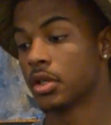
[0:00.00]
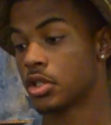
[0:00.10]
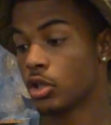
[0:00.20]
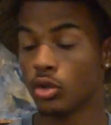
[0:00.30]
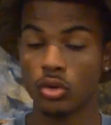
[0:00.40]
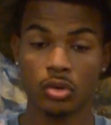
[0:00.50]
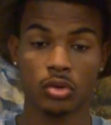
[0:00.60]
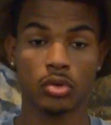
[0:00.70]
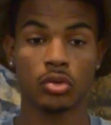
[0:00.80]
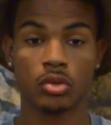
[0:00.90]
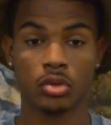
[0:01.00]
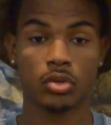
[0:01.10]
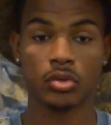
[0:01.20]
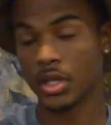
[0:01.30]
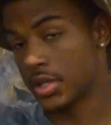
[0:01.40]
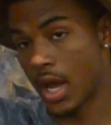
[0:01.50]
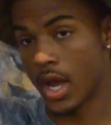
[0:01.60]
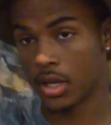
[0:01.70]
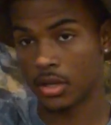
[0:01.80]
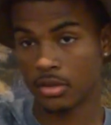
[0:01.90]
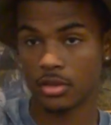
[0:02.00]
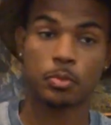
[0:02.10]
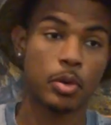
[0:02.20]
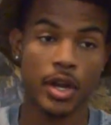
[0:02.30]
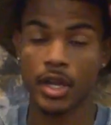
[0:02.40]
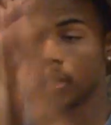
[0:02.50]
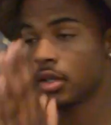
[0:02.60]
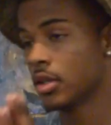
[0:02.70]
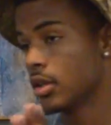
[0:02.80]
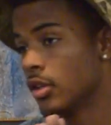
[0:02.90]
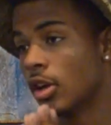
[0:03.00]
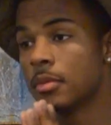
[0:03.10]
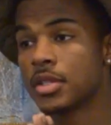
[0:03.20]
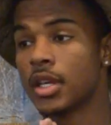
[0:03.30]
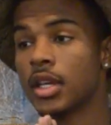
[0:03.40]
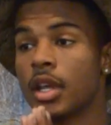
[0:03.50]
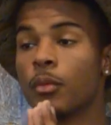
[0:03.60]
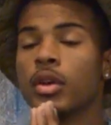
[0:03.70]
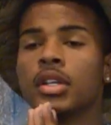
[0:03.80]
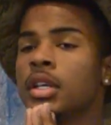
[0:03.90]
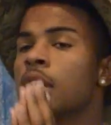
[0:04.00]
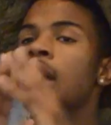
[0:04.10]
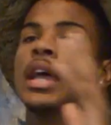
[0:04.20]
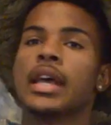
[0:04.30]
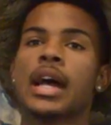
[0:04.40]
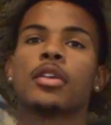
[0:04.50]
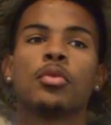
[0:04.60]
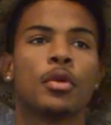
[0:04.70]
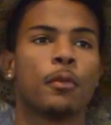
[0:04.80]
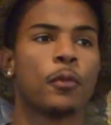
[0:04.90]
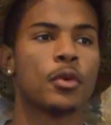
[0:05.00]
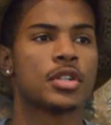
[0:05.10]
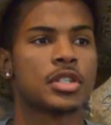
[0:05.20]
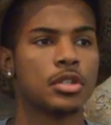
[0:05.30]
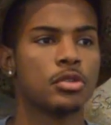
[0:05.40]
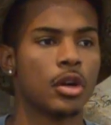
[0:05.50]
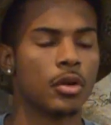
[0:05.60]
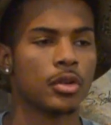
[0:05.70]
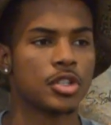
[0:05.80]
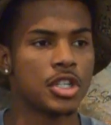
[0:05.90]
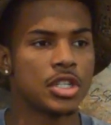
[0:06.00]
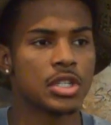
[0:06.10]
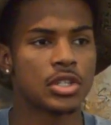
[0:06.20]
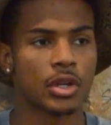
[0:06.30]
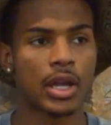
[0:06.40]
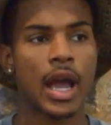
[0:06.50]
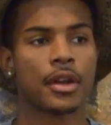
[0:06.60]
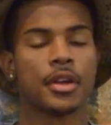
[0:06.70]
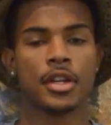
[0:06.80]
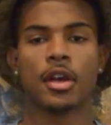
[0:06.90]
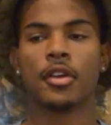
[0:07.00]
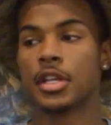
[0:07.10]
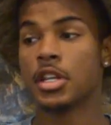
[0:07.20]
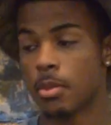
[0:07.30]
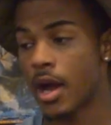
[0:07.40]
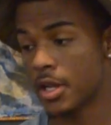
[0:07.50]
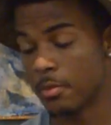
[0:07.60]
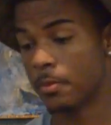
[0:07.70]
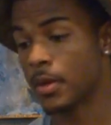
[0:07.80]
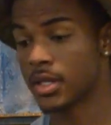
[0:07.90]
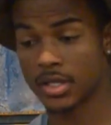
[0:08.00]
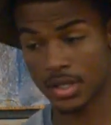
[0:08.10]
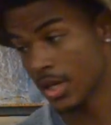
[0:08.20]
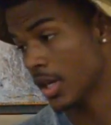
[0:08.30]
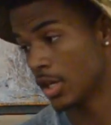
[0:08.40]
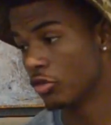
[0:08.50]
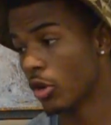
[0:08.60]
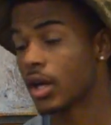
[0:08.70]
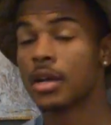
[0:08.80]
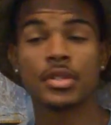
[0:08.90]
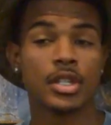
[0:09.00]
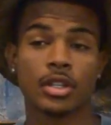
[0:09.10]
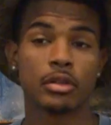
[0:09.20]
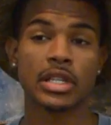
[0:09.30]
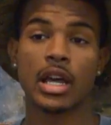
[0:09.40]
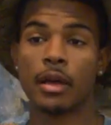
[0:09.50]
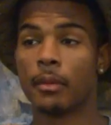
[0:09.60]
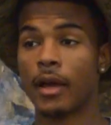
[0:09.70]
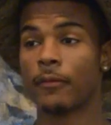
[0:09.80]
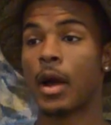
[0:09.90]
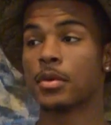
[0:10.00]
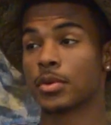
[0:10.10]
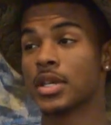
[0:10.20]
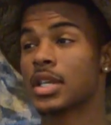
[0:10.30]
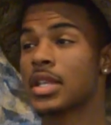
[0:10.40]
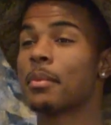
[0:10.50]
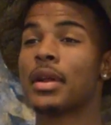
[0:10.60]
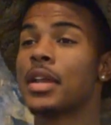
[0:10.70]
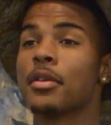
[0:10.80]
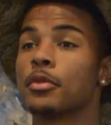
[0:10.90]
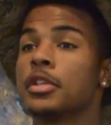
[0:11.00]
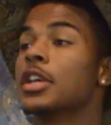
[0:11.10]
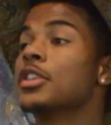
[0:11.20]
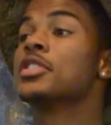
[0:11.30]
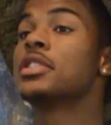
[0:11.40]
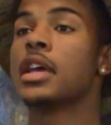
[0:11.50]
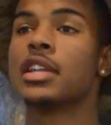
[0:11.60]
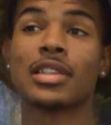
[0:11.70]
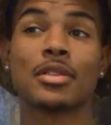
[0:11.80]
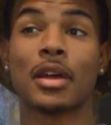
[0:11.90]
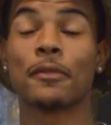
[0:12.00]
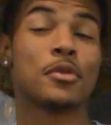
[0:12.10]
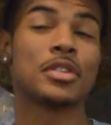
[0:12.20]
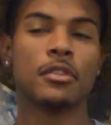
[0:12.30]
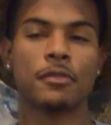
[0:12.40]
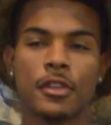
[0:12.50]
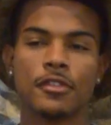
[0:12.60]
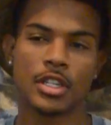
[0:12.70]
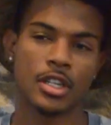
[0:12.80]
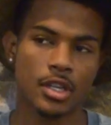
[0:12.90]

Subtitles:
2, this guy. Just pray, you know what I'm saying? And really, and I don't want to force, Jesus or God on anybody, because, it comes in its own time. I was raised like that, but I didn't really understand it until I was like 14, 15.